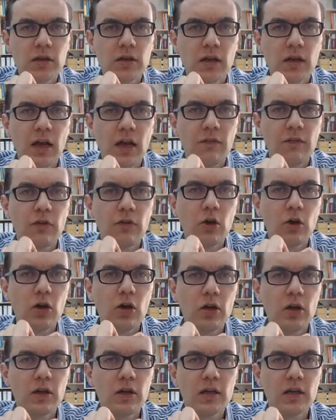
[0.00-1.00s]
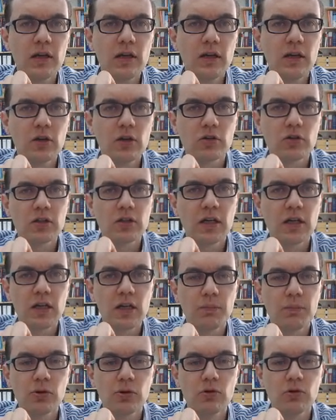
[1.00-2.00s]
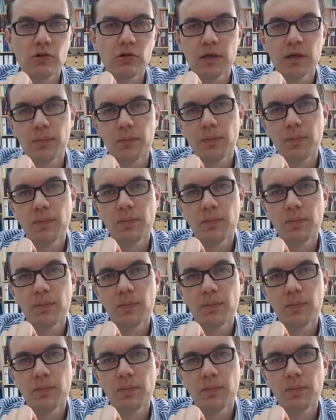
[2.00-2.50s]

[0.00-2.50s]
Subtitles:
have you learned in your study program?